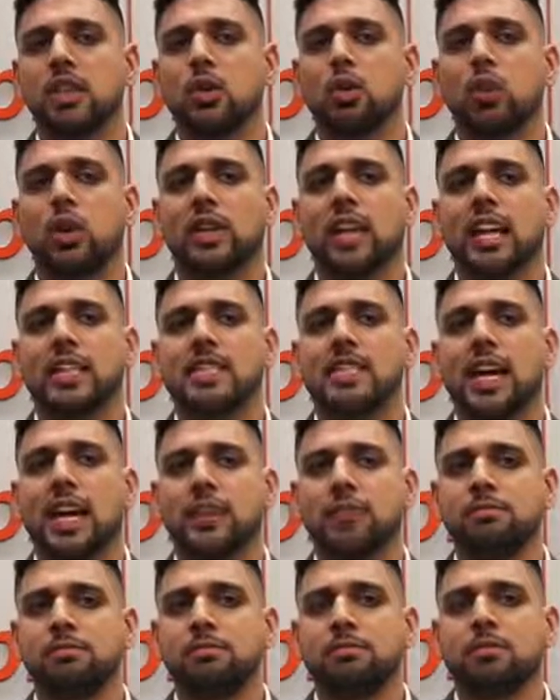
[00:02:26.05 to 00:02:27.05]
With that
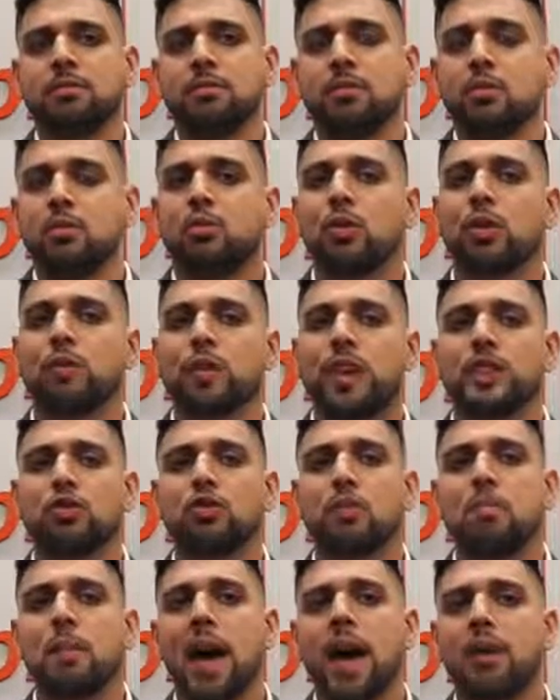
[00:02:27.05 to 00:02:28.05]
said, when faced
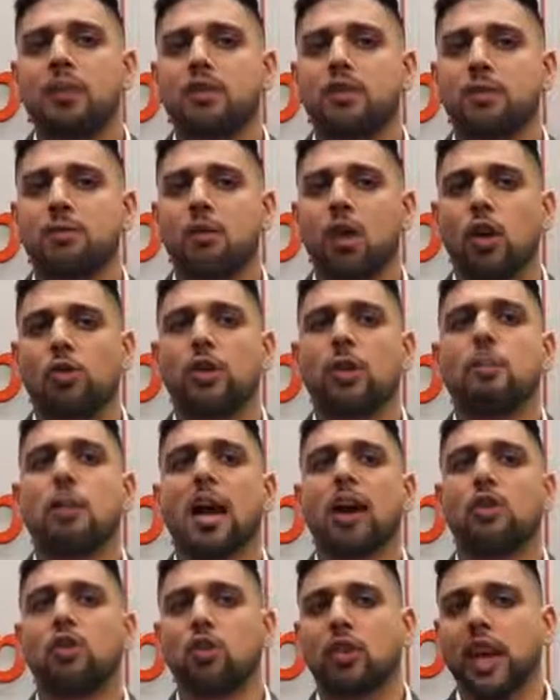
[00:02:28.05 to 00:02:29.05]
with matters involving
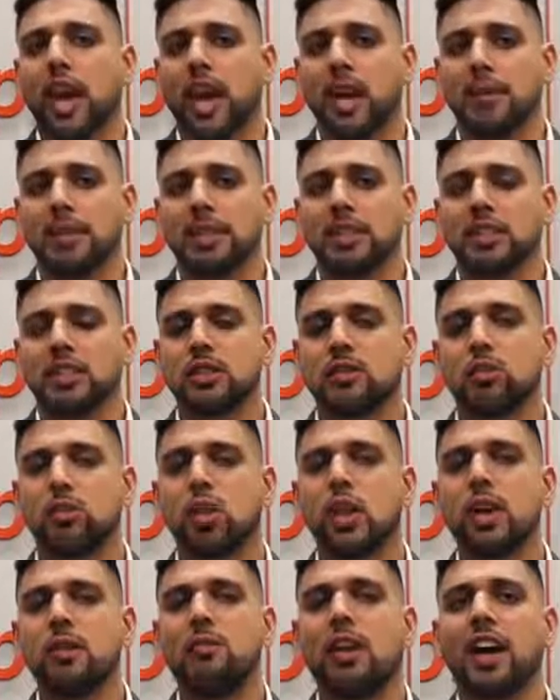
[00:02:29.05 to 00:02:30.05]
medical cannabis,
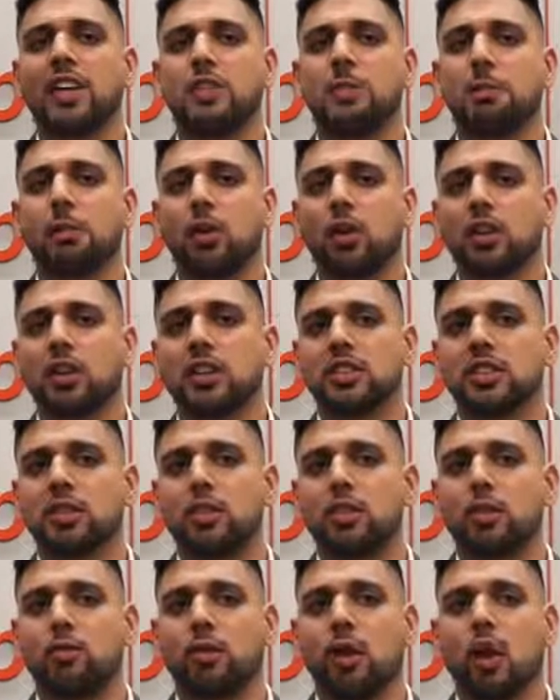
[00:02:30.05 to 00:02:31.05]
we advise employers
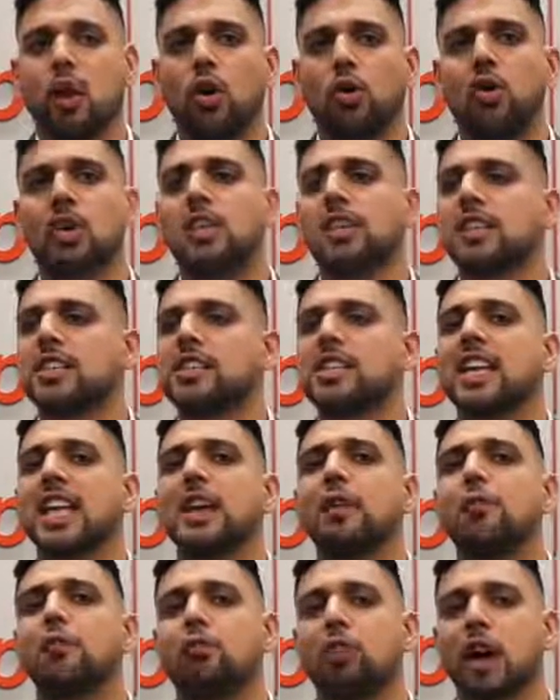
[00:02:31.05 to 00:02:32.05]
to follow the
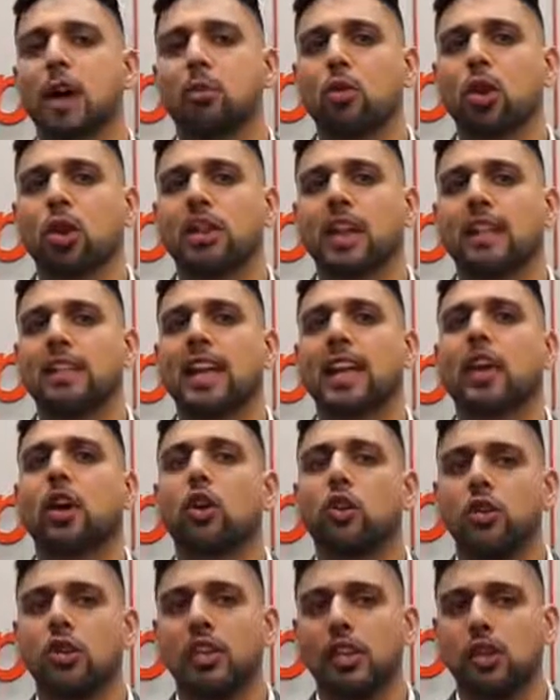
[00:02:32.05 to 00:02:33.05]
same framework that they
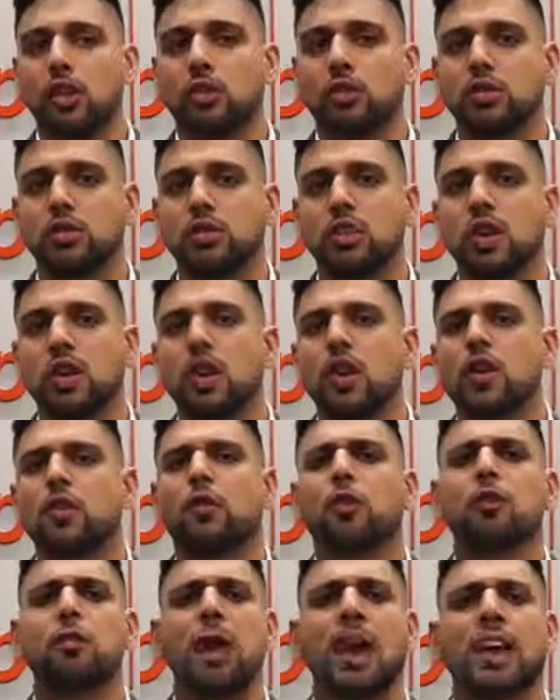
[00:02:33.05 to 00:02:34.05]
currently use
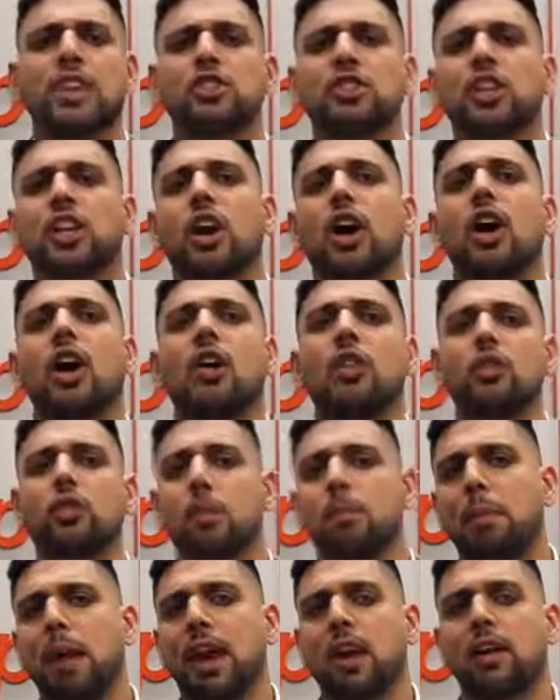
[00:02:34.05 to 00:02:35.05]
for managing
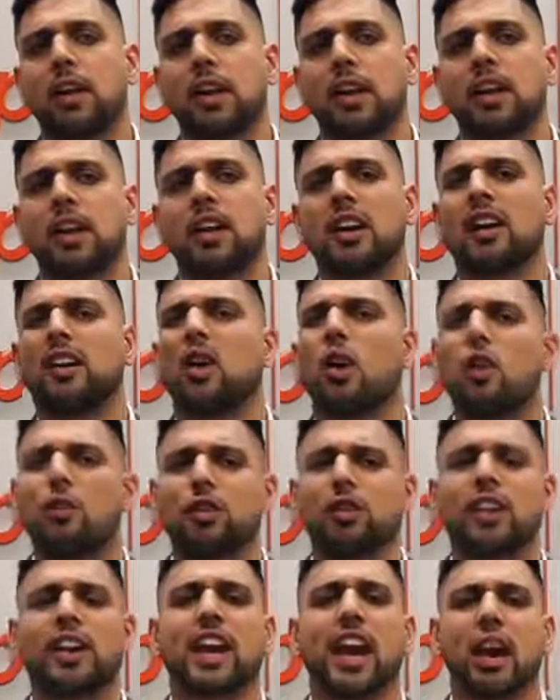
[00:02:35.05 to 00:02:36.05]
other impairing
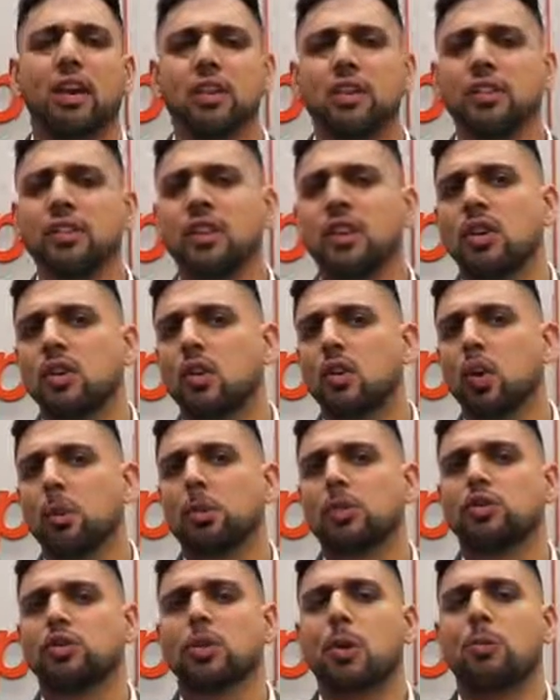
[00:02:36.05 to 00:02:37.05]
over-the-counter or
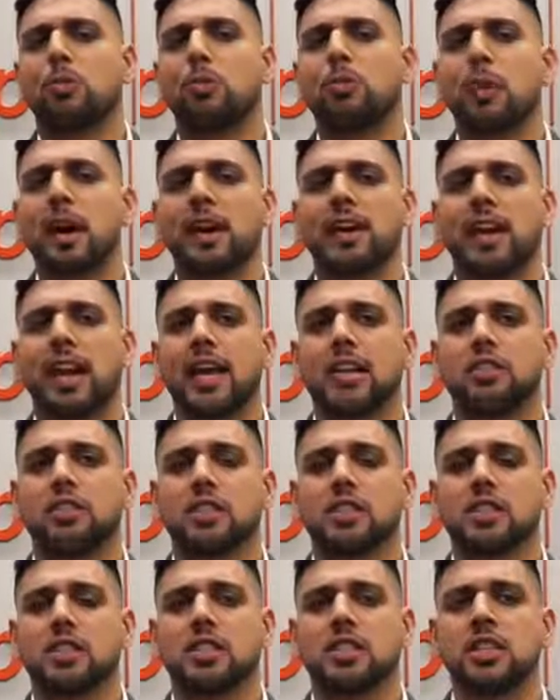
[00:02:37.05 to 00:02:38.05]
prescription
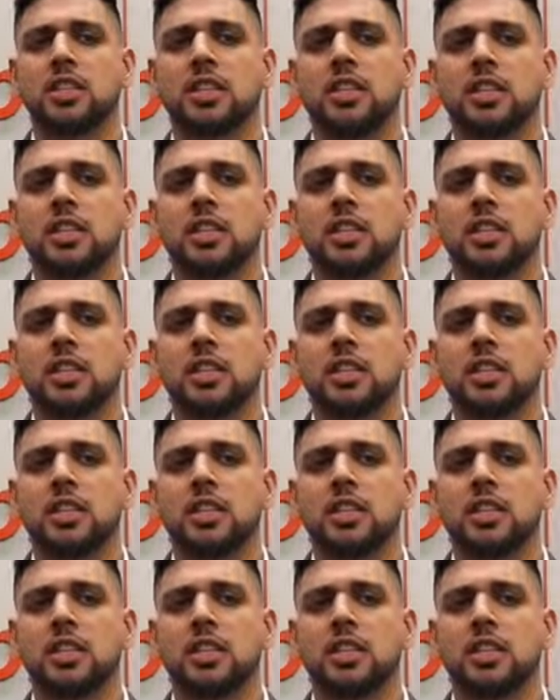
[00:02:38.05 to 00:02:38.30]
medications.